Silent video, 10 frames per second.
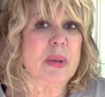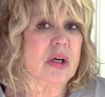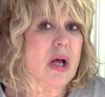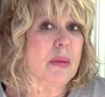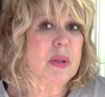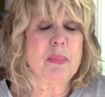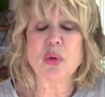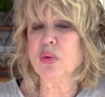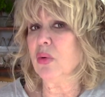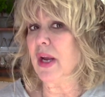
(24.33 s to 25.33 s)
here to help you
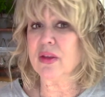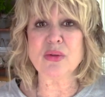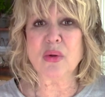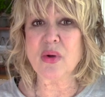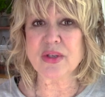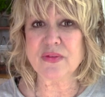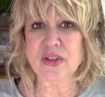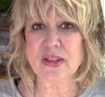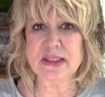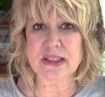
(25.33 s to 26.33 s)
break through those
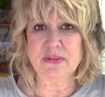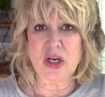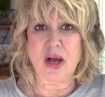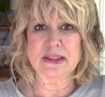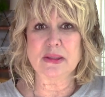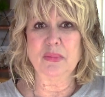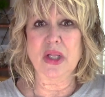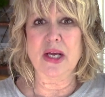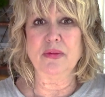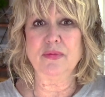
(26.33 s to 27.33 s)
fears and live an awesome
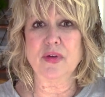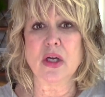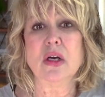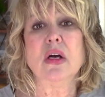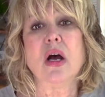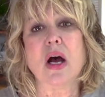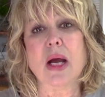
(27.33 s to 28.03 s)
life.